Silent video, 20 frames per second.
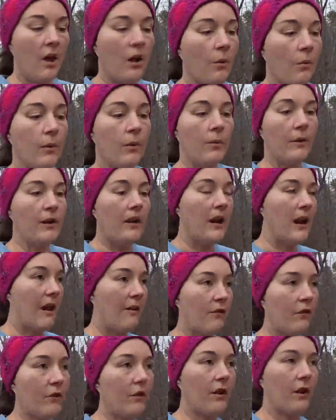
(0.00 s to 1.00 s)
We would
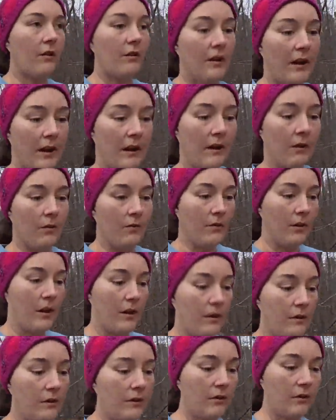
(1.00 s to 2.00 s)
never go down
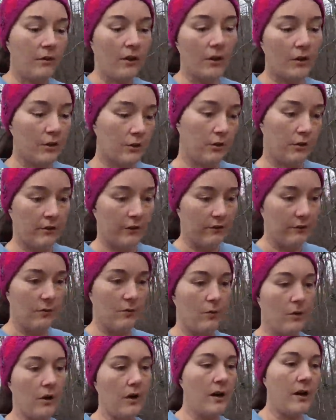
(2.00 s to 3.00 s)
to the grocery
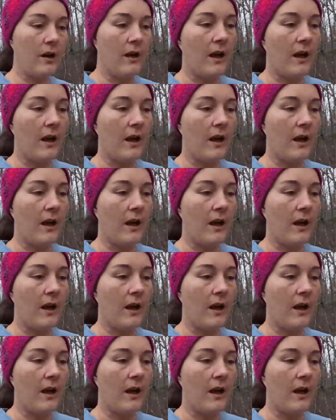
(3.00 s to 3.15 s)
store